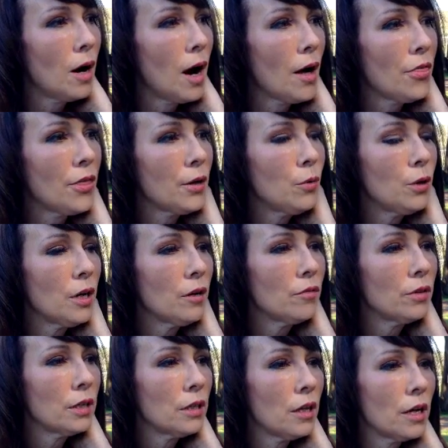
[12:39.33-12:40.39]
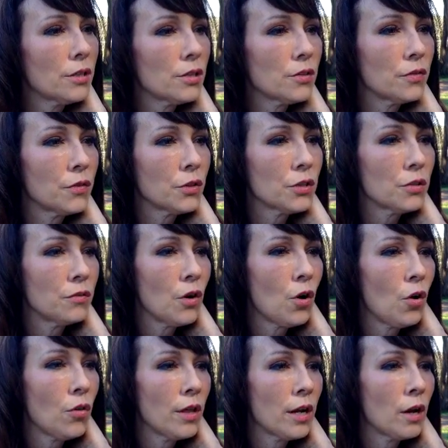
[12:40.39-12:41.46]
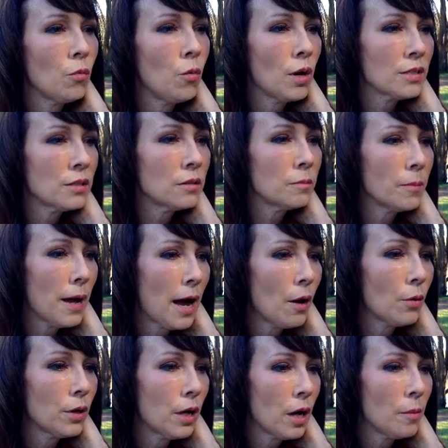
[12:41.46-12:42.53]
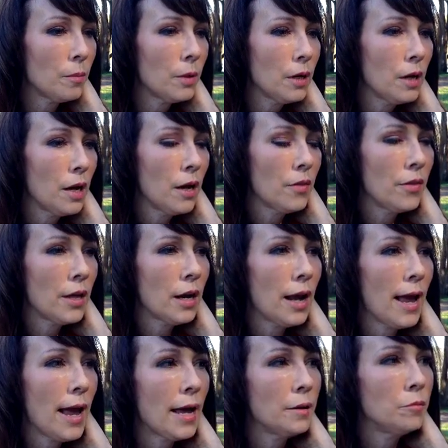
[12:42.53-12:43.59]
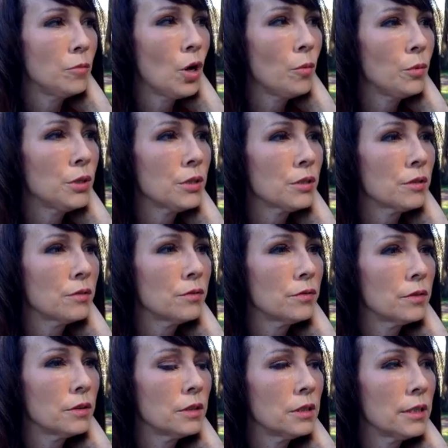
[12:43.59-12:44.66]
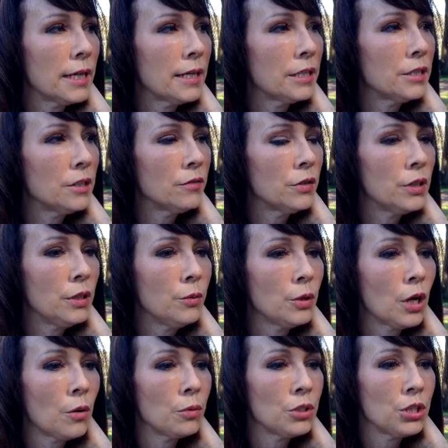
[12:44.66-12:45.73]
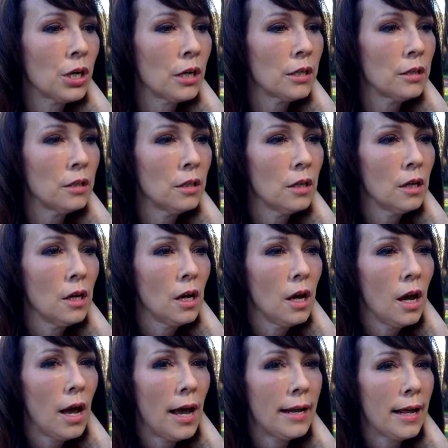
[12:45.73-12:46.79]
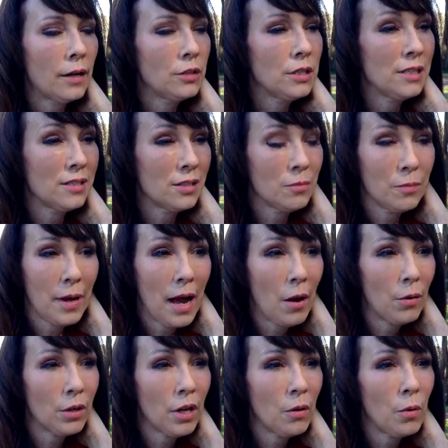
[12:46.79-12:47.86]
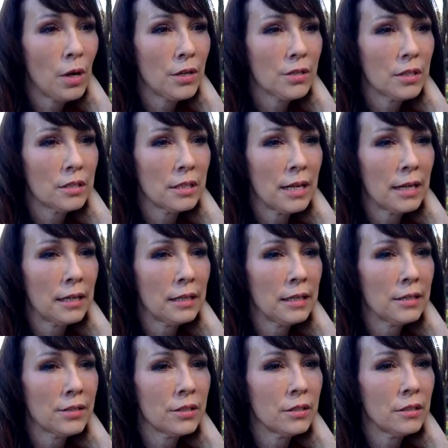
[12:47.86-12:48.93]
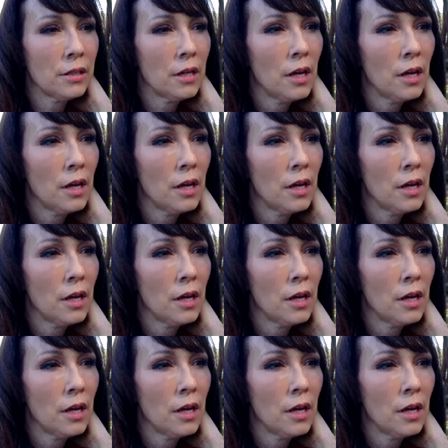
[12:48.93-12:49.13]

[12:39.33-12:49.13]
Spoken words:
I think when I realized, first of all, that I wasn't powered up, that I had moments of negativity when I was young, and how disempowered I was as an adolescent,